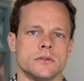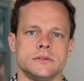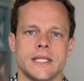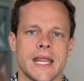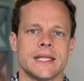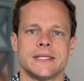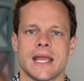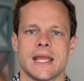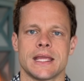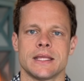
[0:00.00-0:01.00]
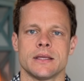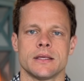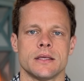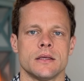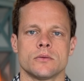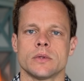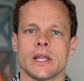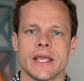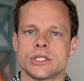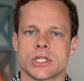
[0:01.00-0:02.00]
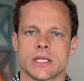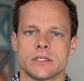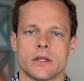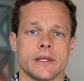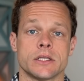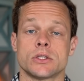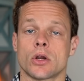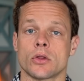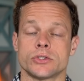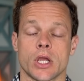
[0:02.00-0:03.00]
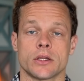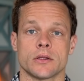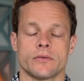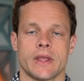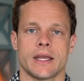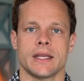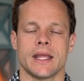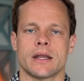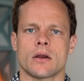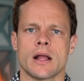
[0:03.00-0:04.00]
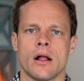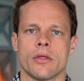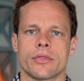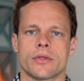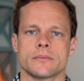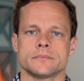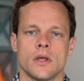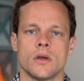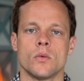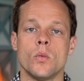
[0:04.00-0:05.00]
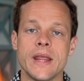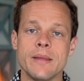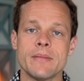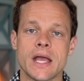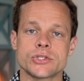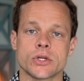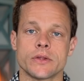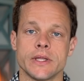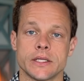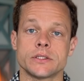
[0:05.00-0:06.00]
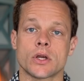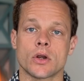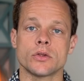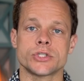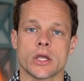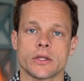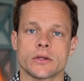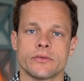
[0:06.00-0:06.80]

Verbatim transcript: day-to-day relation to the internal jugular vein in our health? We measure the internal jugular